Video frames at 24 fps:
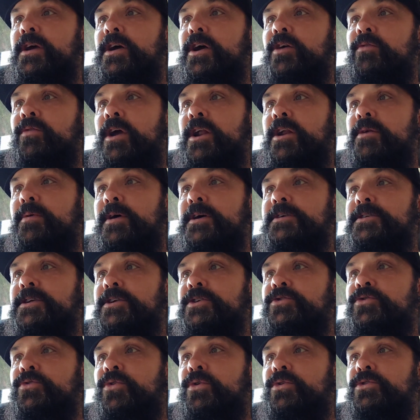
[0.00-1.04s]
a randomized
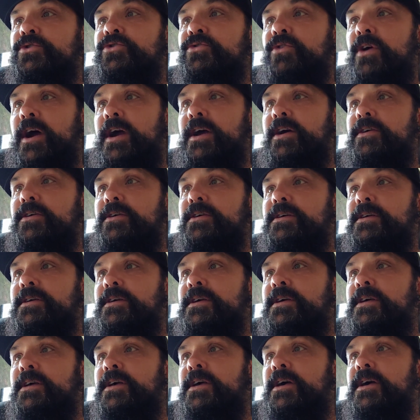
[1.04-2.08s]
controlled trial,
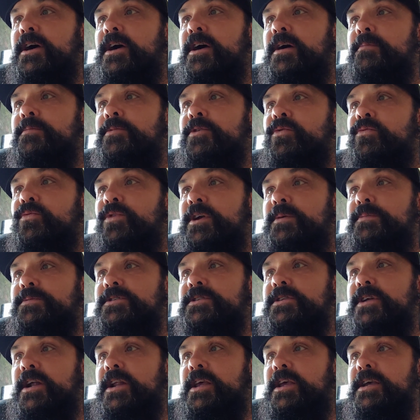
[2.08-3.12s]
the REAP
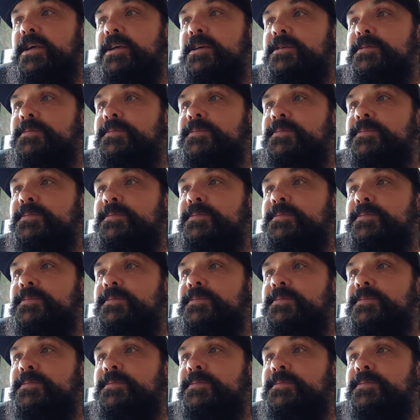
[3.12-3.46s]
study.